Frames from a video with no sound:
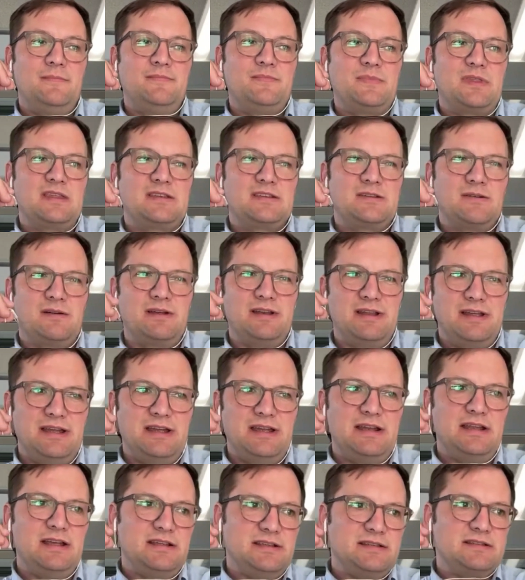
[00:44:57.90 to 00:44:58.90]
So
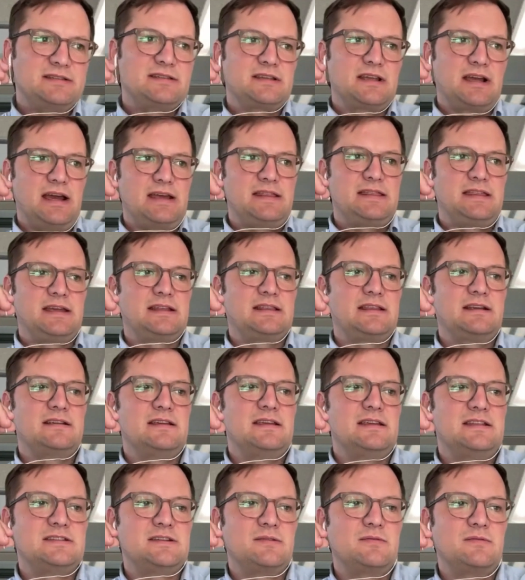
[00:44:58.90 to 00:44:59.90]
it is, I think
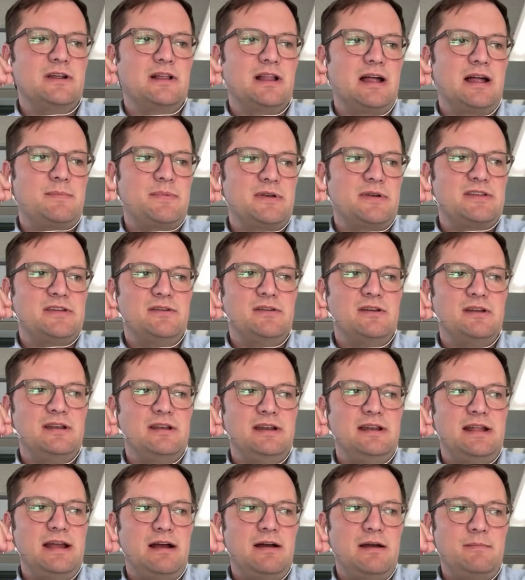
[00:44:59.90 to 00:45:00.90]
it's a real opportunity
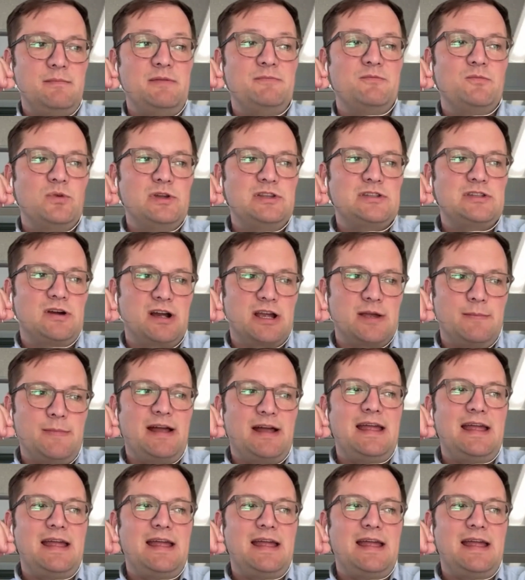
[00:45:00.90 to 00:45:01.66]
now. I mean, we talk about